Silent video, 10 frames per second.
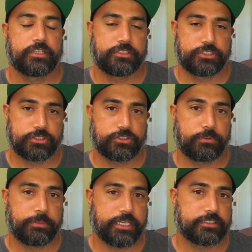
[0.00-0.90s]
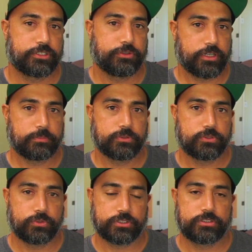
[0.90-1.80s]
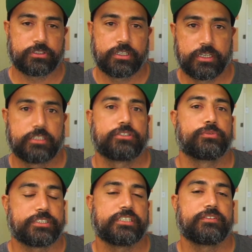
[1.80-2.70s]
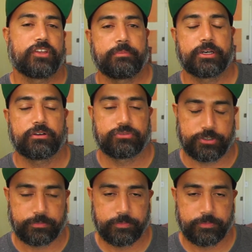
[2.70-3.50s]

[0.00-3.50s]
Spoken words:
that your domain is a credible source to receive email from.